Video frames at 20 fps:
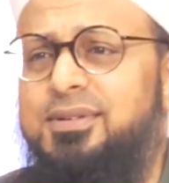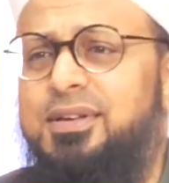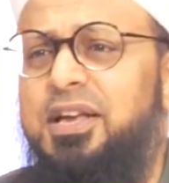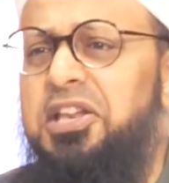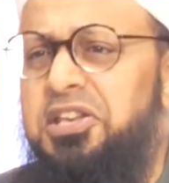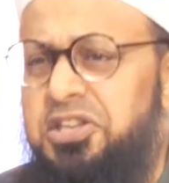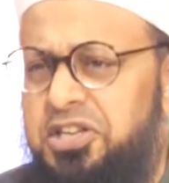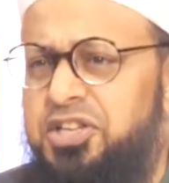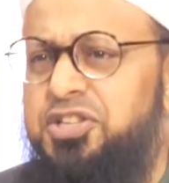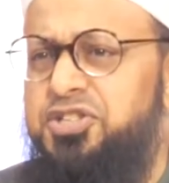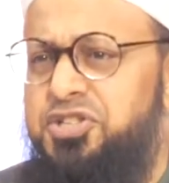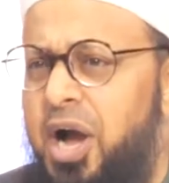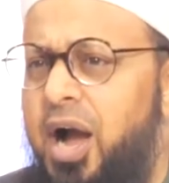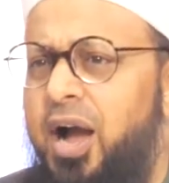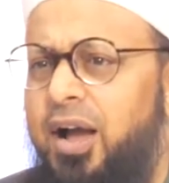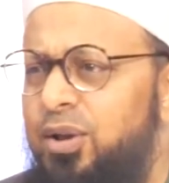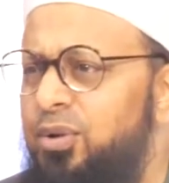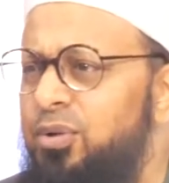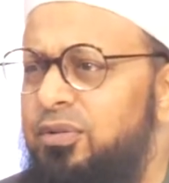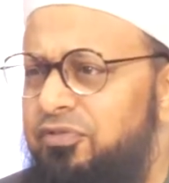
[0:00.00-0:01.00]
Inni
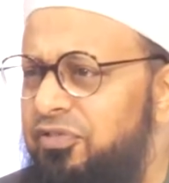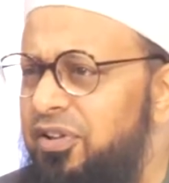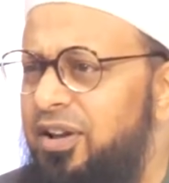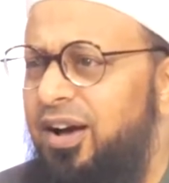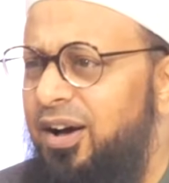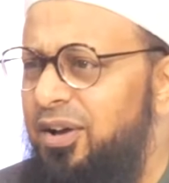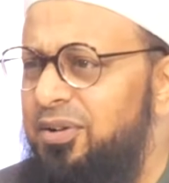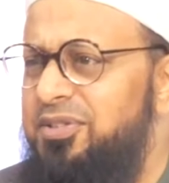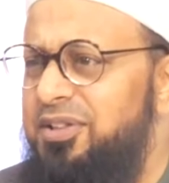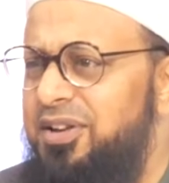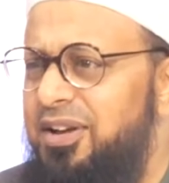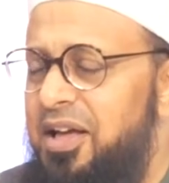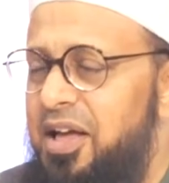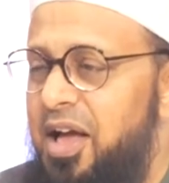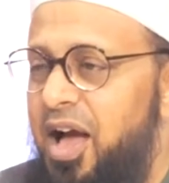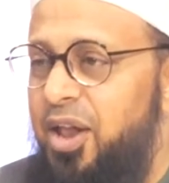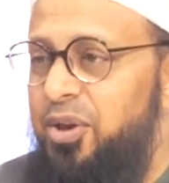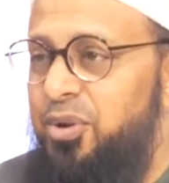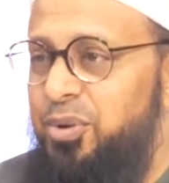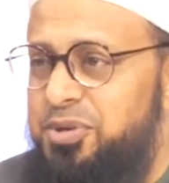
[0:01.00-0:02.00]
ja'ilun fil ardi.
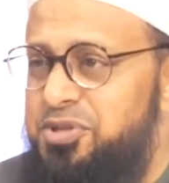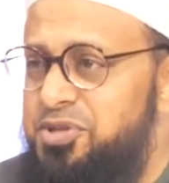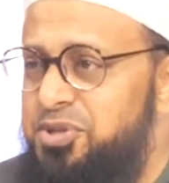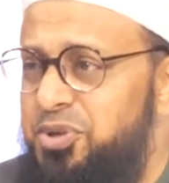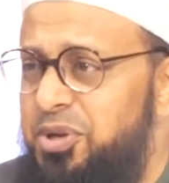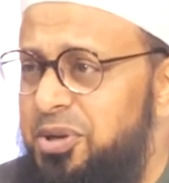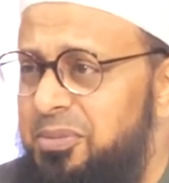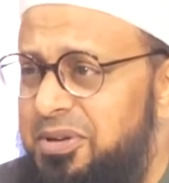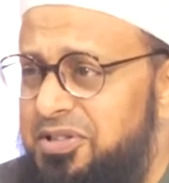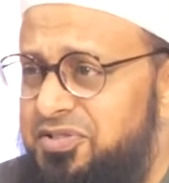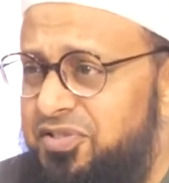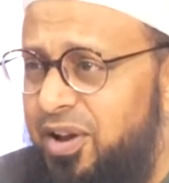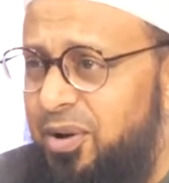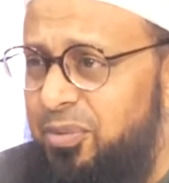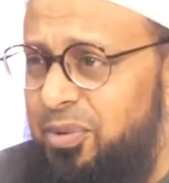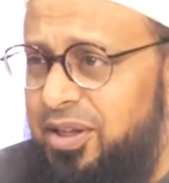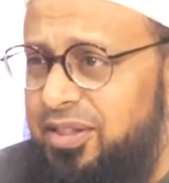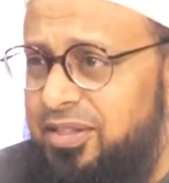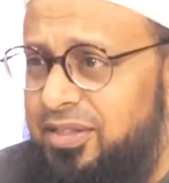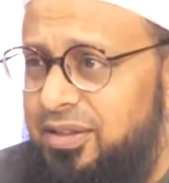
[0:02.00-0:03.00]
And who is he doing
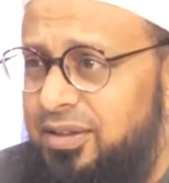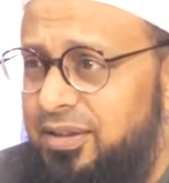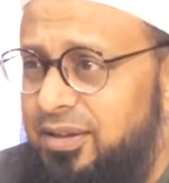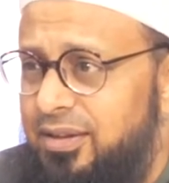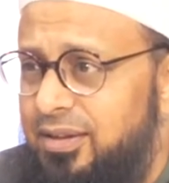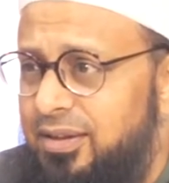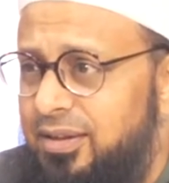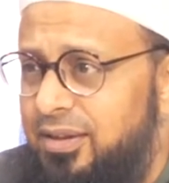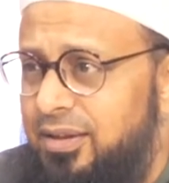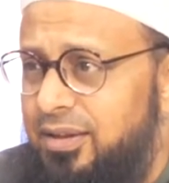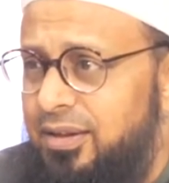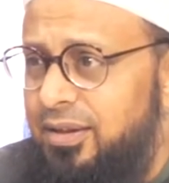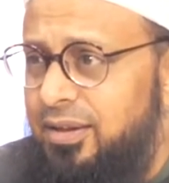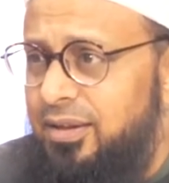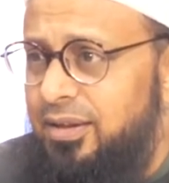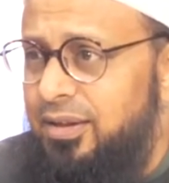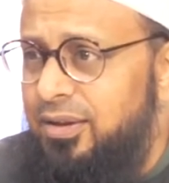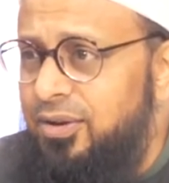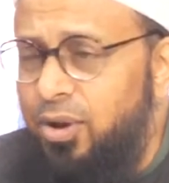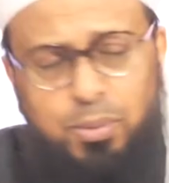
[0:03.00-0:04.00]
mashwara with?
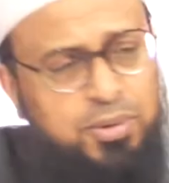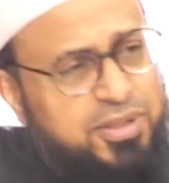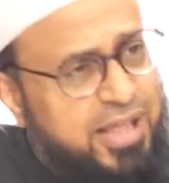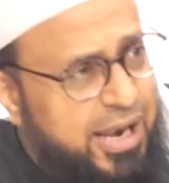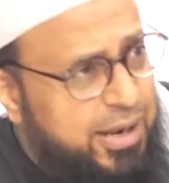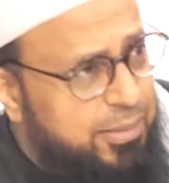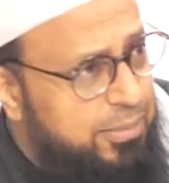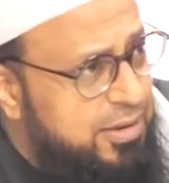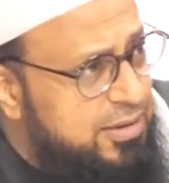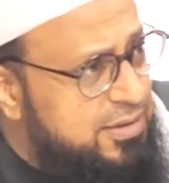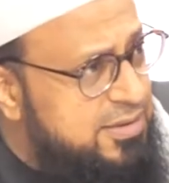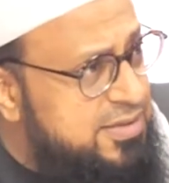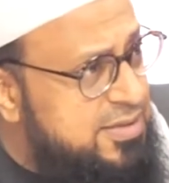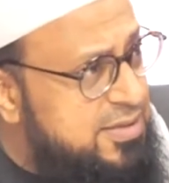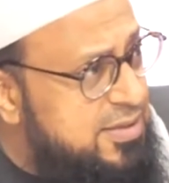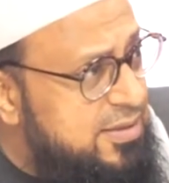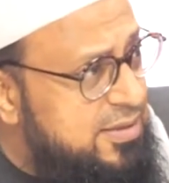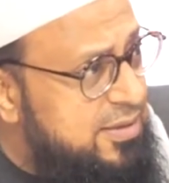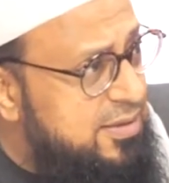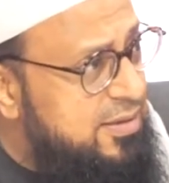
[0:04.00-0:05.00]
Not with animals.